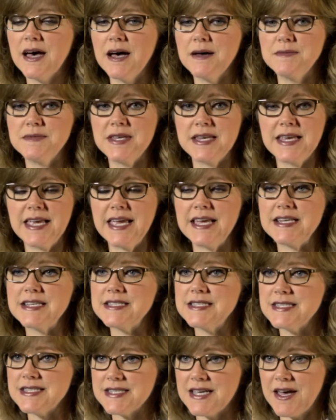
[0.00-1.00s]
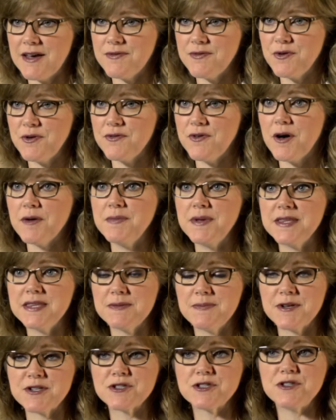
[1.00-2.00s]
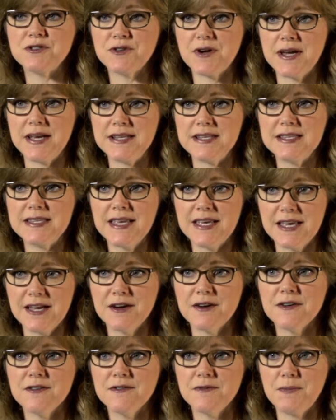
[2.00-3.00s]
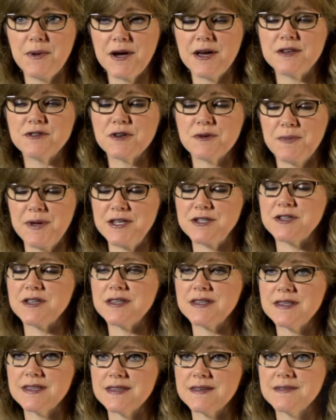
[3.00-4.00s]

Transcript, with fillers: um, dedicated staff who have all been specially trained to take care of bariatric patients.